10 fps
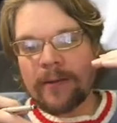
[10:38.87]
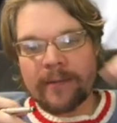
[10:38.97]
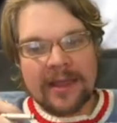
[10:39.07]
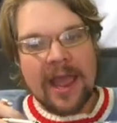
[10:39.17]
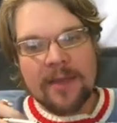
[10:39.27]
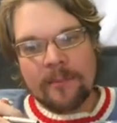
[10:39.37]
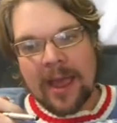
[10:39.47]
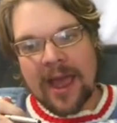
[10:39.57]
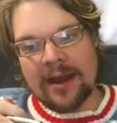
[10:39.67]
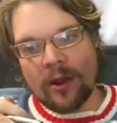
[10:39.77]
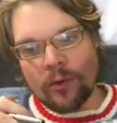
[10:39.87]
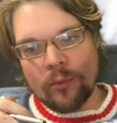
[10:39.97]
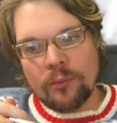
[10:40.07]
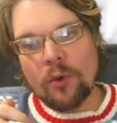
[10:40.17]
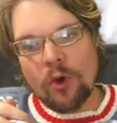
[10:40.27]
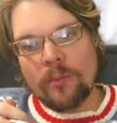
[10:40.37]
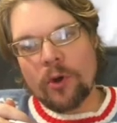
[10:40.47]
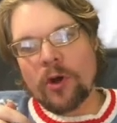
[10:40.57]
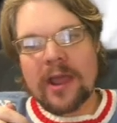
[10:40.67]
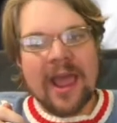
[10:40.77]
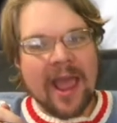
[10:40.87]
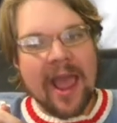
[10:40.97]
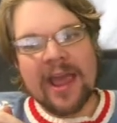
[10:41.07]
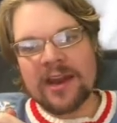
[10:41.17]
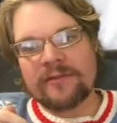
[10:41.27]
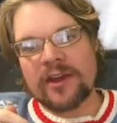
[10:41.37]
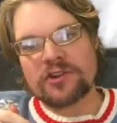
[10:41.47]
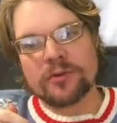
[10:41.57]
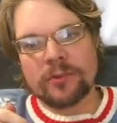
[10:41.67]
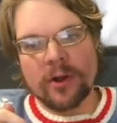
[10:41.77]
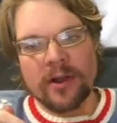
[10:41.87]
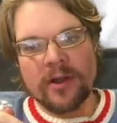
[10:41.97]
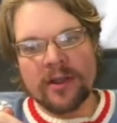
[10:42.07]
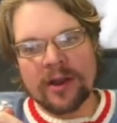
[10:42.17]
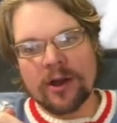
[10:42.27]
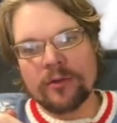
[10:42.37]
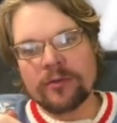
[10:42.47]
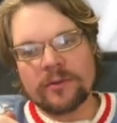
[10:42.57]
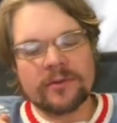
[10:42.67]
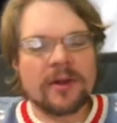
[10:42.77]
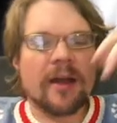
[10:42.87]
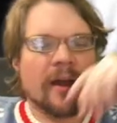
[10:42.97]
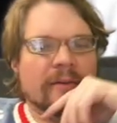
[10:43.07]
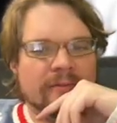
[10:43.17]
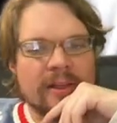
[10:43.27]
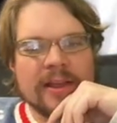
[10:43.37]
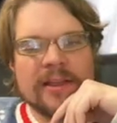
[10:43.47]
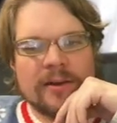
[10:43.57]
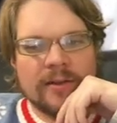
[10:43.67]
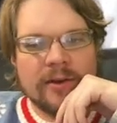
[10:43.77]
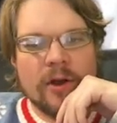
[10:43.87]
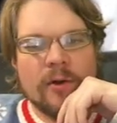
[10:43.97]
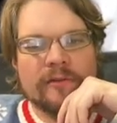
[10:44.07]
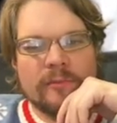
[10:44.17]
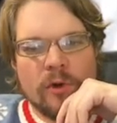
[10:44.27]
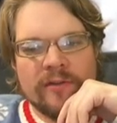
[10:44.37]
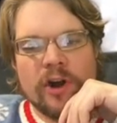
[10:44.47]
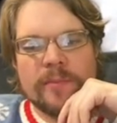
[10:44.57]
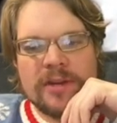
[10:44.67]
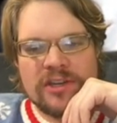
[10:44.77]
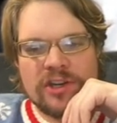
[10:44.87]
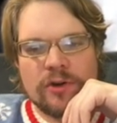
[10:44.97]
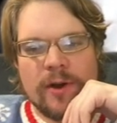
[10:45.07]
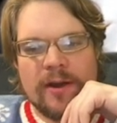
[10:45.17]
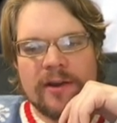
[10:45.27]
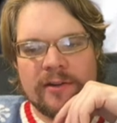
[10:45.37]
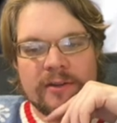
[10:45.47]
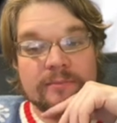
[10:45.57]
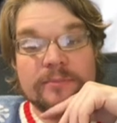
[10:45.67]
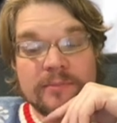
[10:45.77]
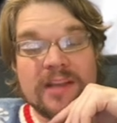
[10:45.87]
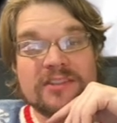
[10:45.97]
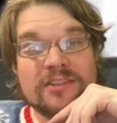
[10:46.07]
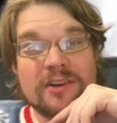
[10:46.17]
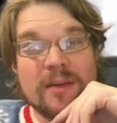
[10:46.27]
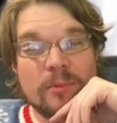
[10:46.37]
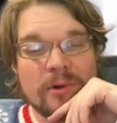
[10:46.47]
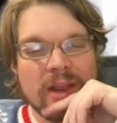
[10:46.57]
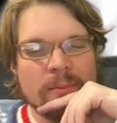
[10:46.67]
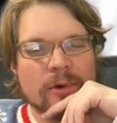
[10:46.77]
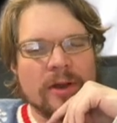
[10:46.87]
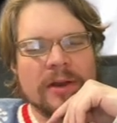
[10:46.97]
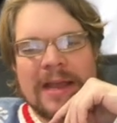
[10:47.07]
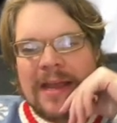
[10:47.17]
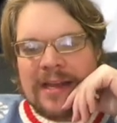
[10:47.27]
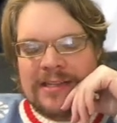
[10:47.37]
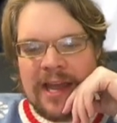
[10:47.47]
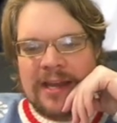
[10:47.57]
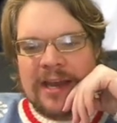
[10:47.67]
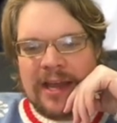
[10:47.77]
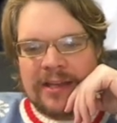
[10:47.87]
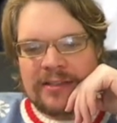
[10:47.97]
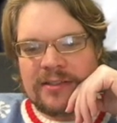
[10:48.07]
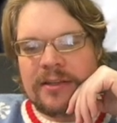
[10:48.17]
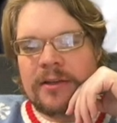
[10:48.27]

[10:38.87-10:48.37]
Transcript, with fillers: Game Mat, rule book, and adventure book. You know, I, I feel like they're they're going for more of an RPG crowd here than necessarily a board game crowd. Ten dice